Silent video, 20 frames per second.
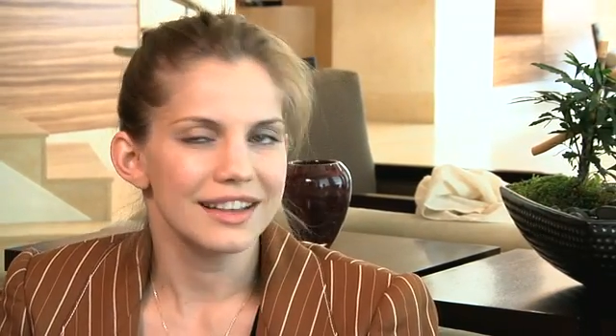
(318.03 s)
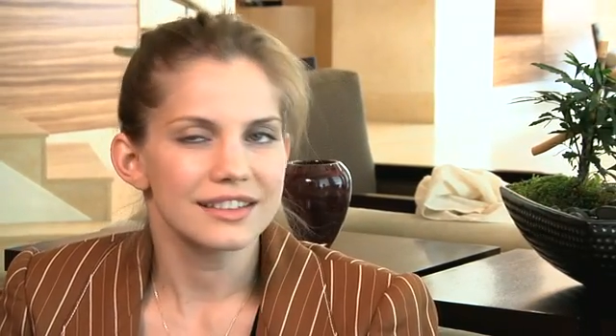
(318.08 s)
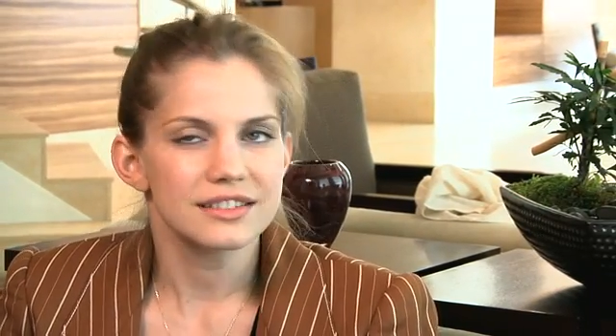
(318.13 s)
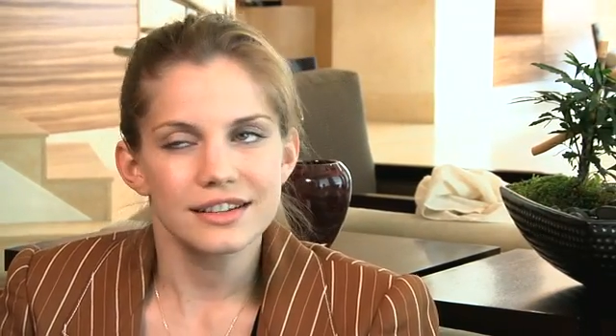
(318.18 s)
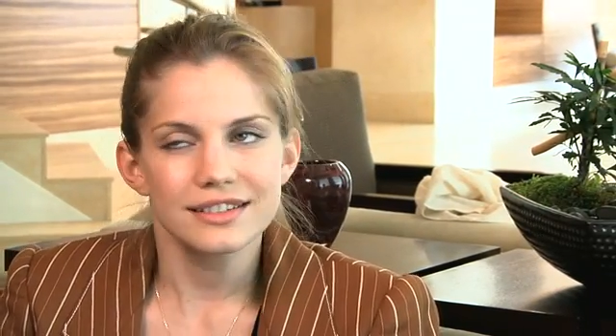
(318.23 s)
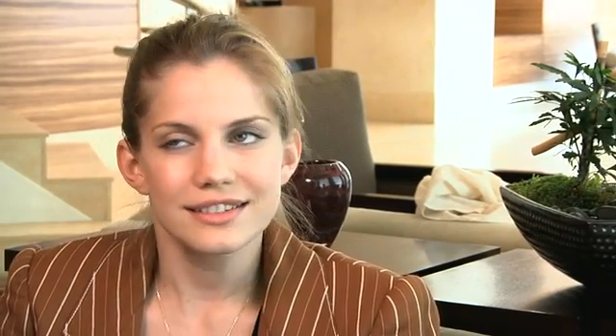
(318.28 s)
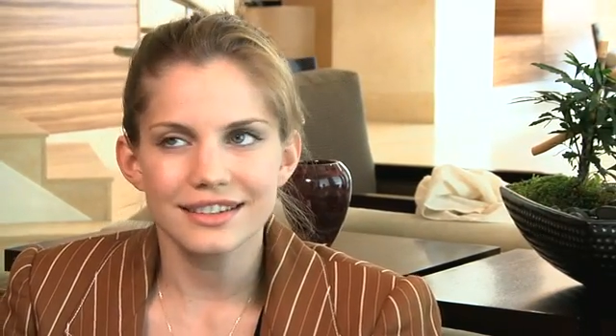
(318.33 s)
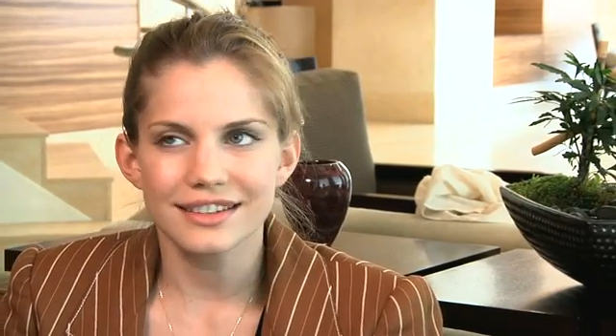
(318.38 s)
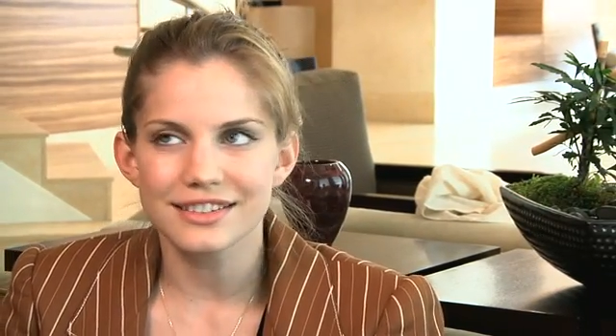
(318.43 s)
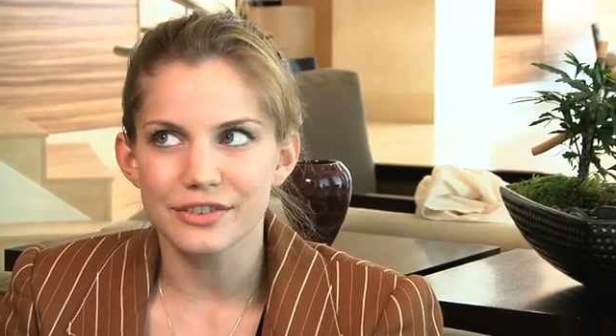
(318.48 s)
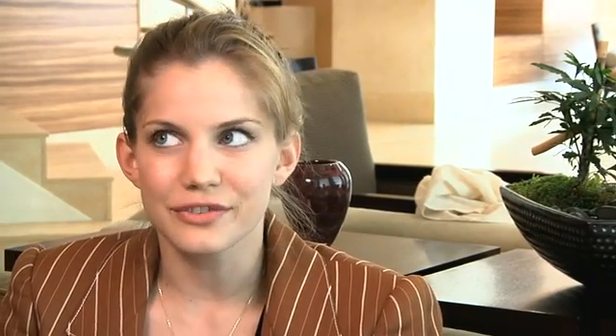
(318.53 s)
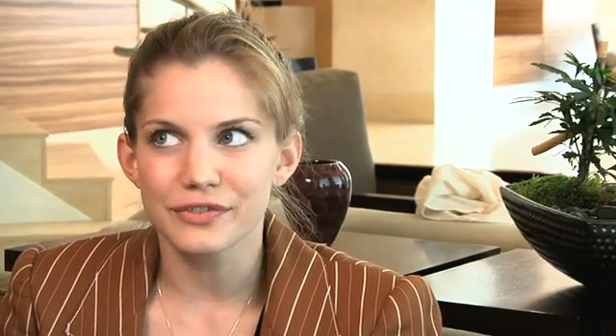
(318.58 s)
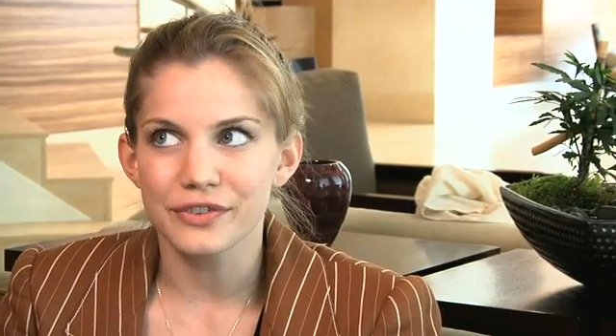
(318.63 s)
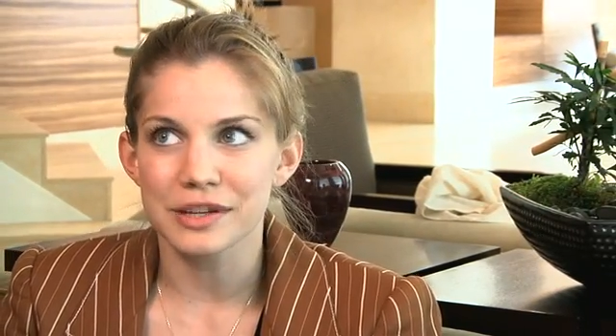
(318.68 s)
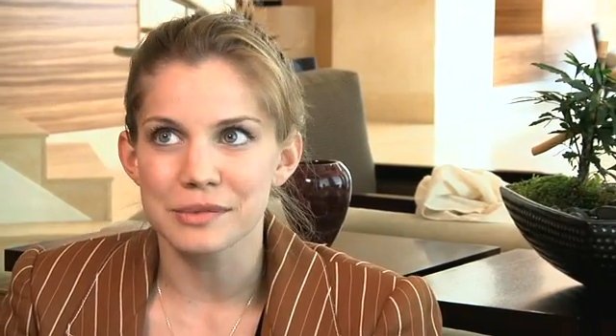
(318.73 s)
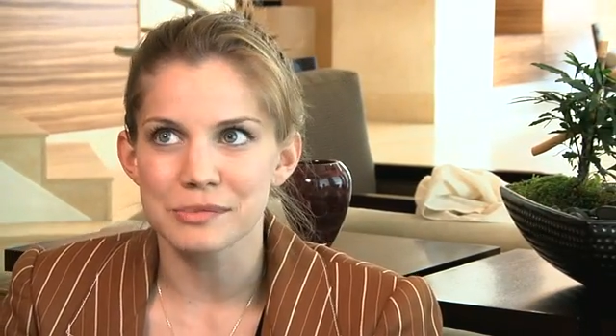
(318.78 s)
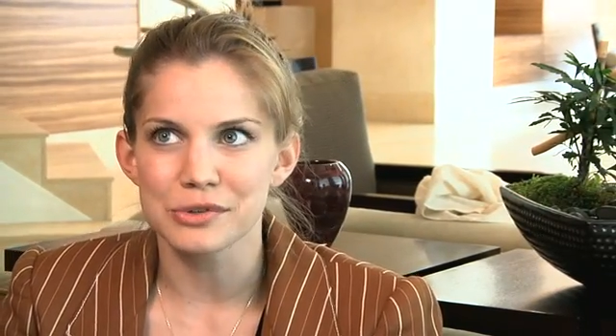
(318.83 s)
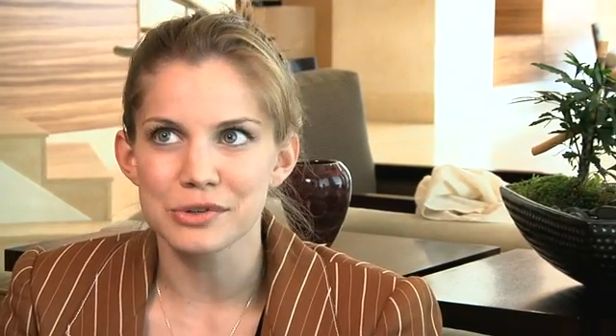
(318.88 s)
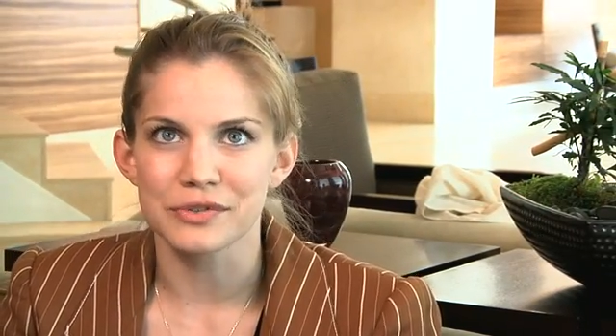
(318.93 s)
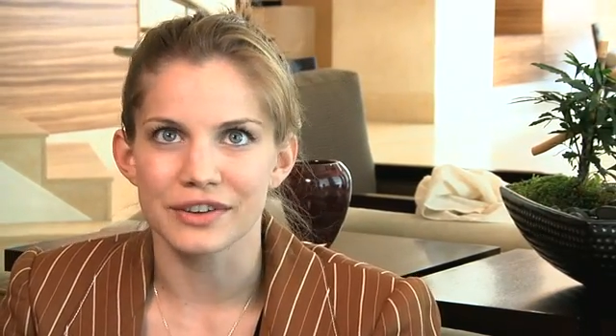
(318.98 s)
yes, it's a
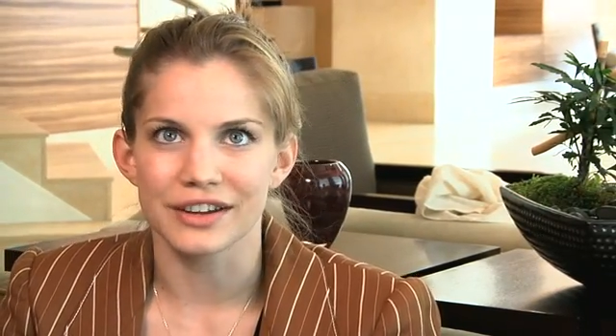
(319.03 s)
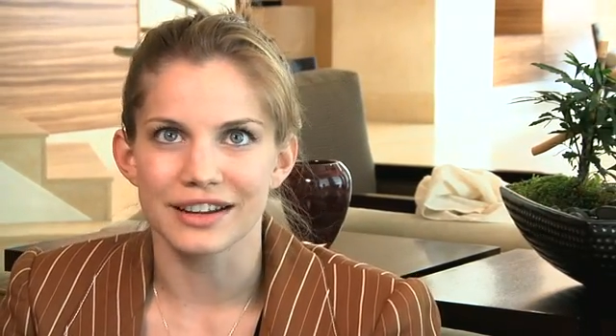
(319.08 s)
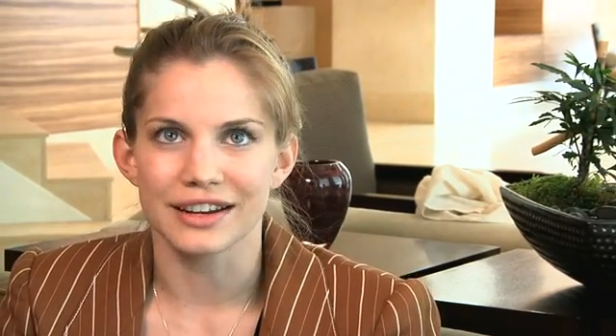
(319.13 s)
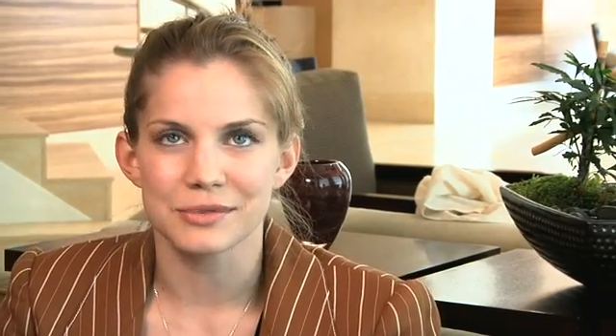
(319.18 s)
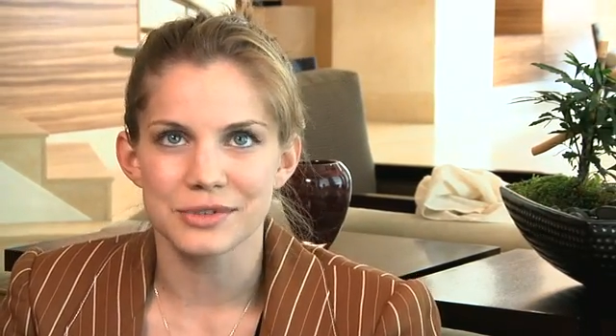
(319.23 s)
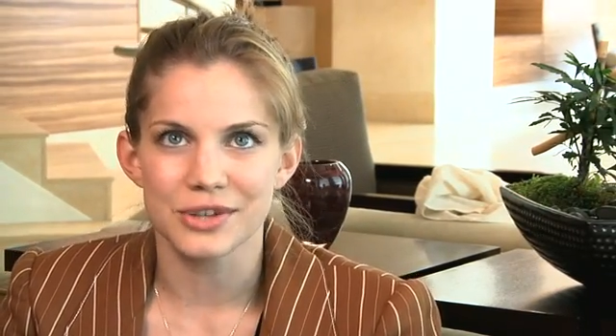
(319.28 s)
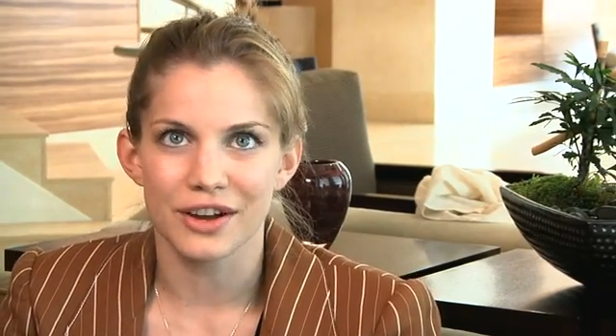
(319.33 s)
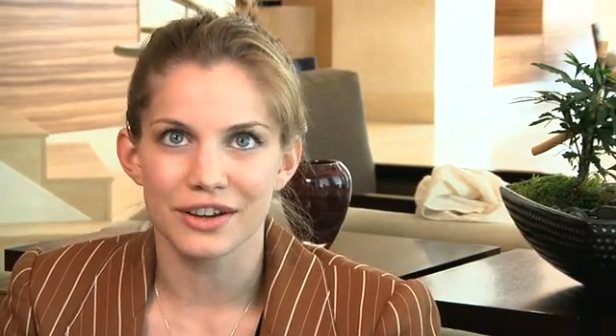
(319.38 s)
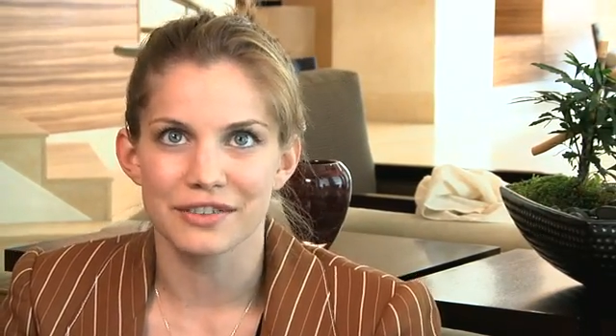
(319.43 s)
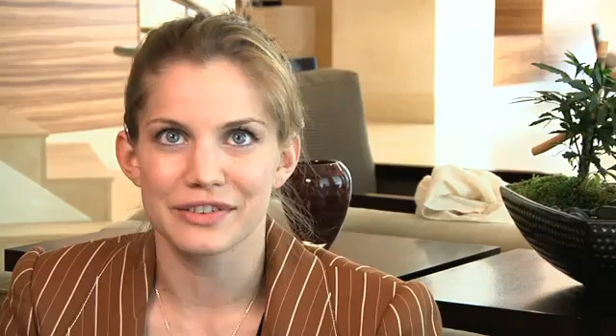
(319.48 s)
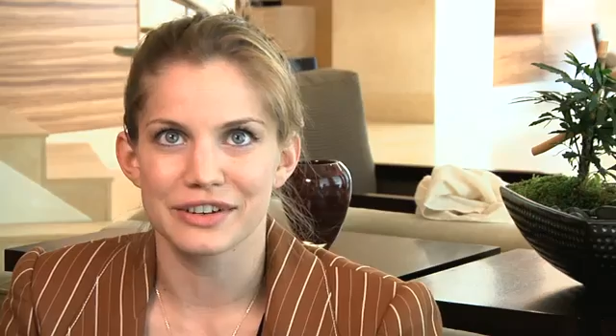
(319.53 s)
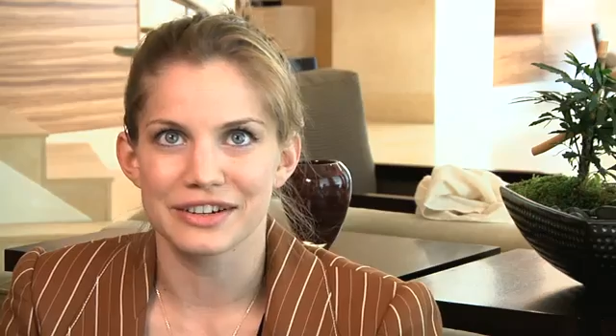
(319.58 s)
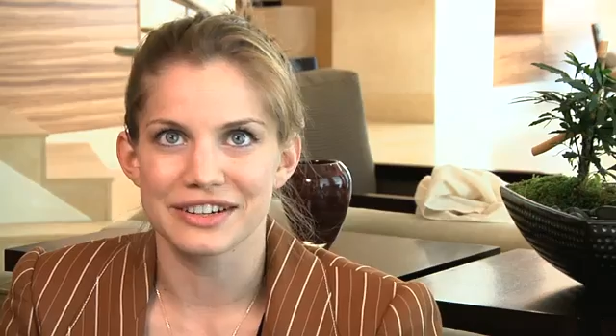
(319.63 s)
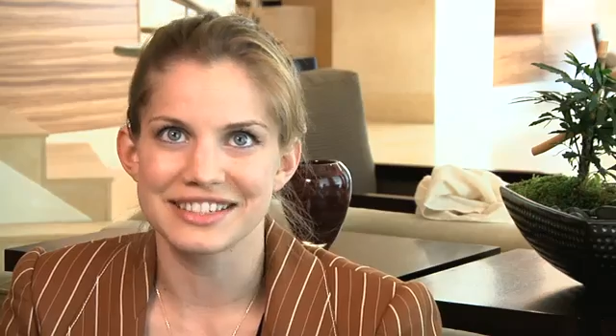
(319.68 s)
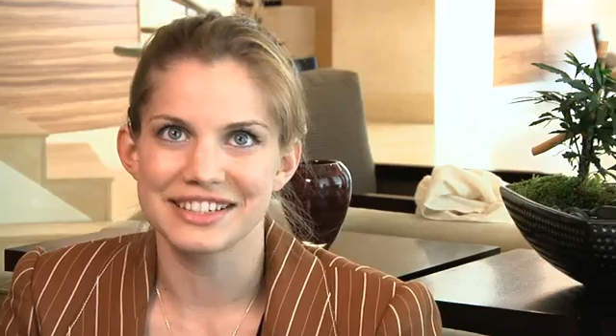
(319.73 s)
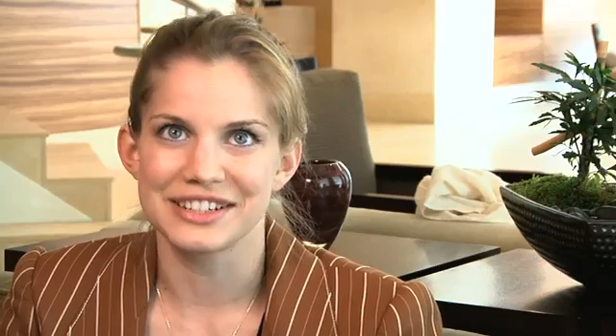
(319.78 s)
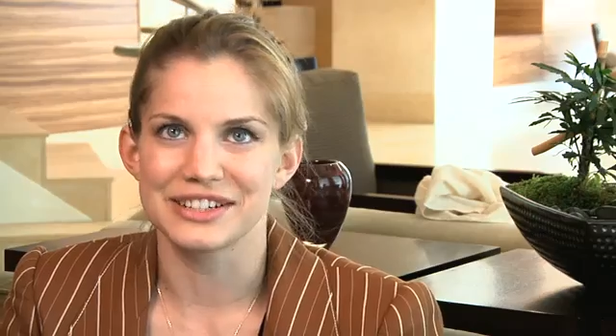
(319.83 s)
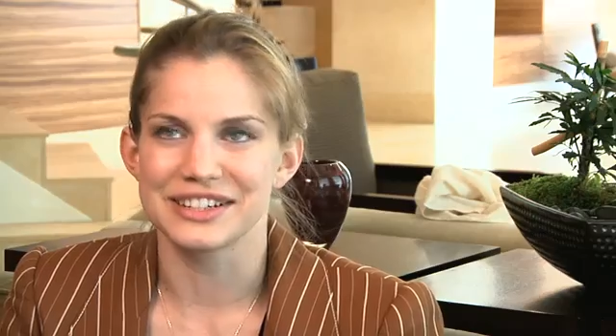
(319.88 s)
funny movie, and I'm talking very